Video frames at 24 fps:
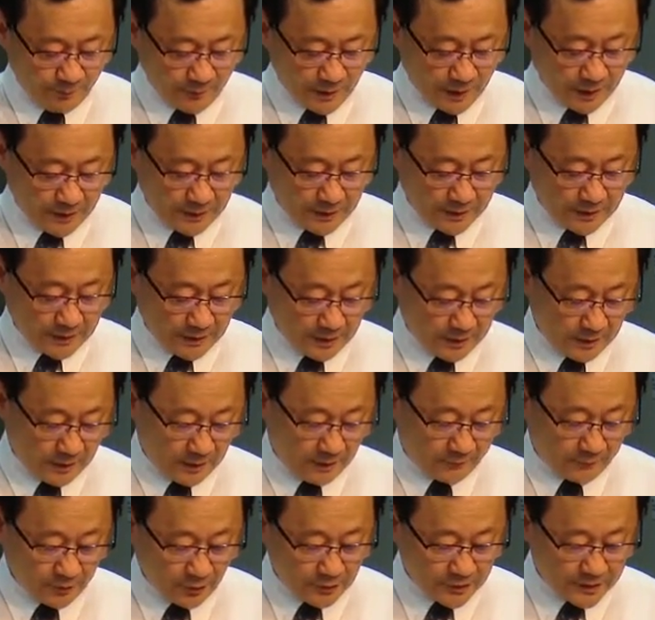That is,
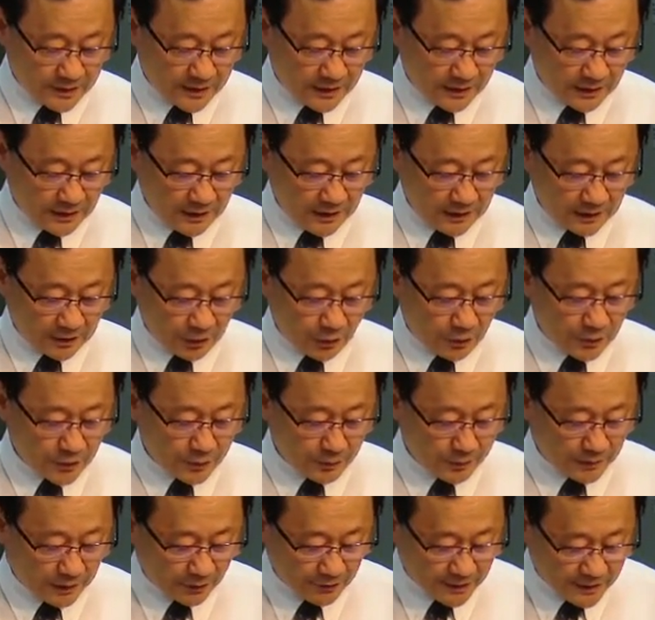of course, that it goes
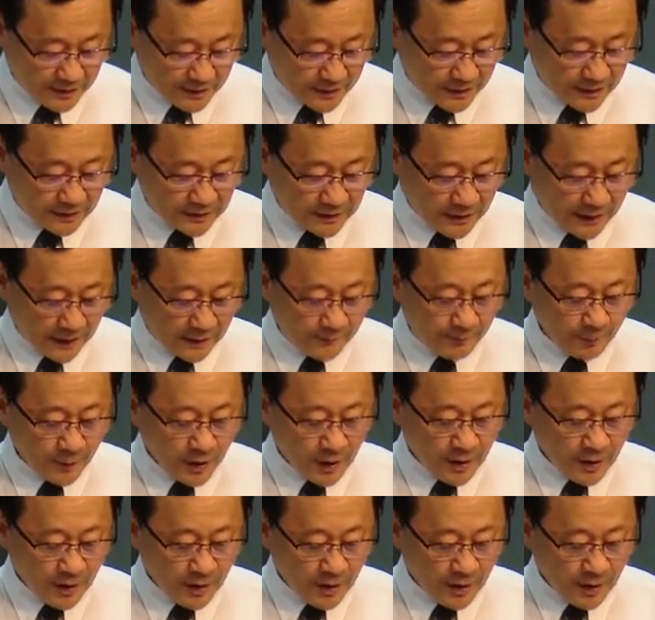without saying that